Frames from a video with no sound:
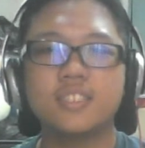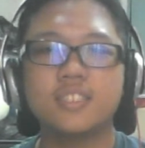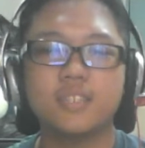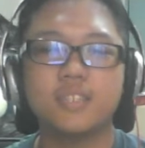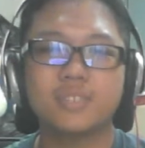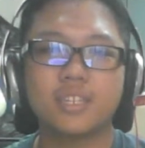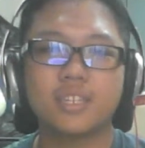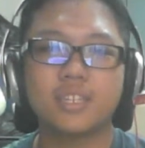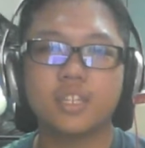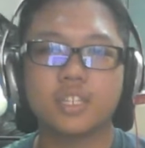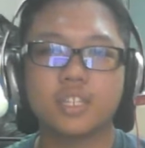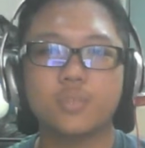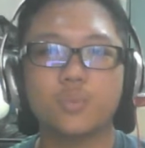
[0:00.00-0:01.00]
said himself,
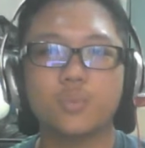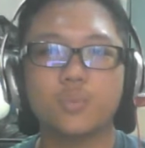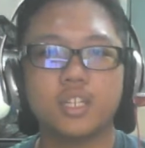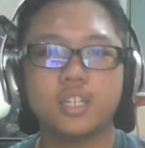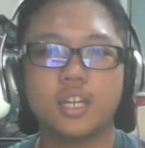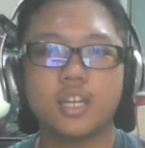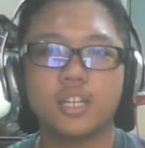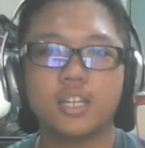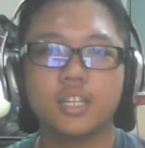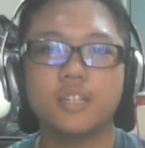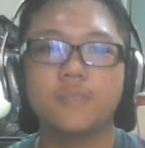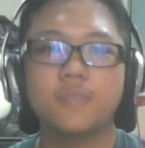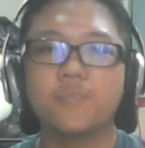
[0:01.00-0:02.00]
like, he wanted to end
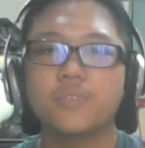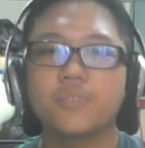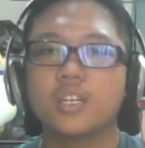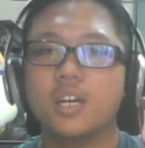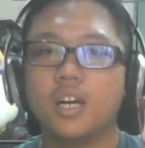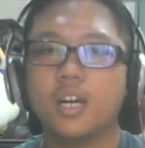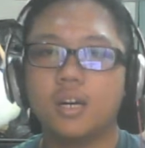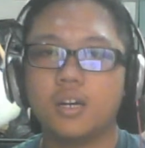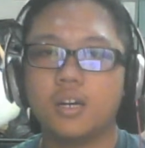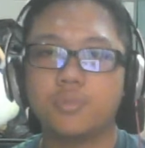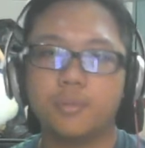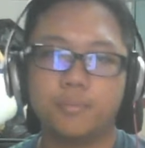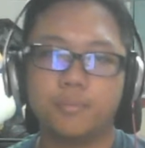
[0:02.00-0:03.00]
it
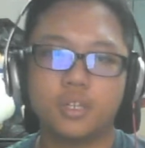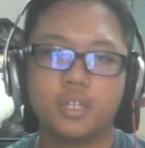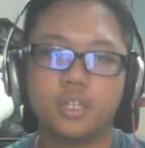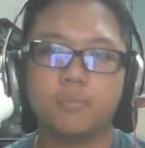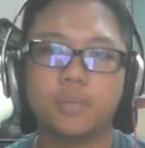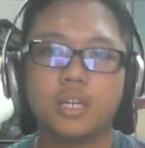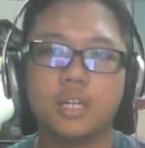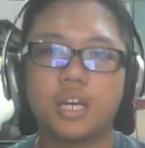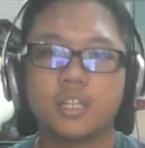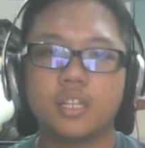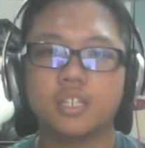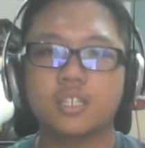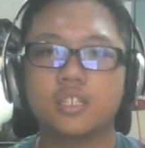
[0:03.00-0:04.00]
appropriately, but I
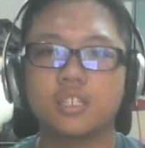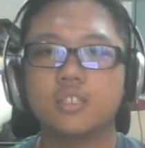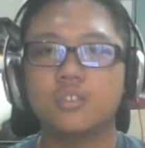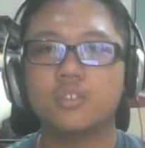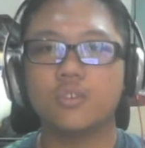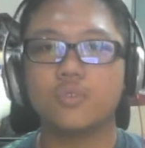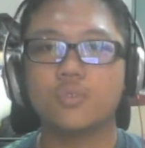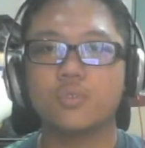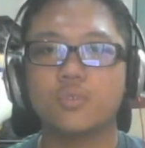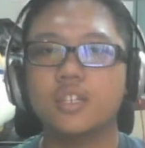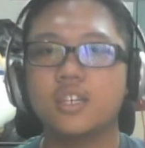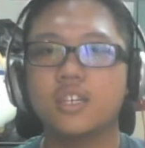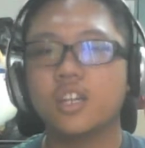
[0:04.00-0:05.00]
think, you know,
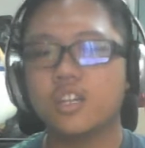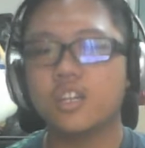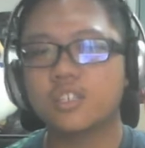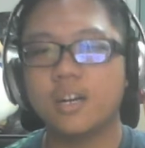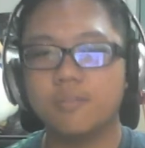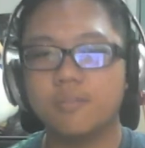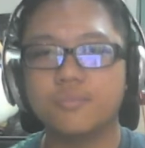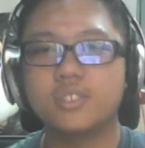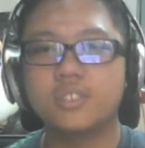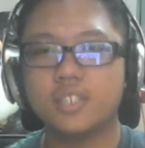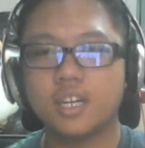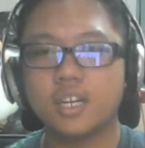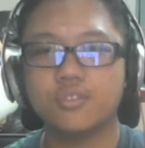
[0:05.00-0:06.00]
it all comes
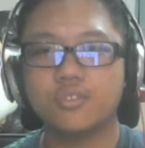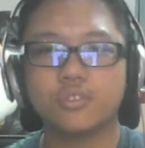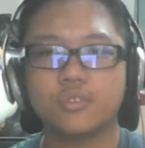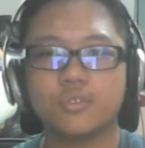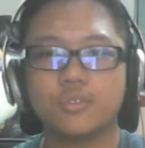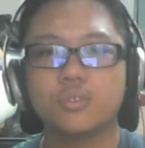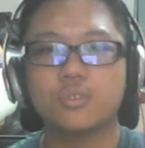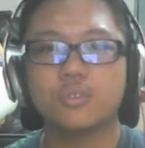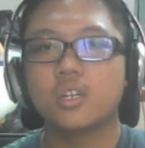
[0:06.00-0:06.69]
down to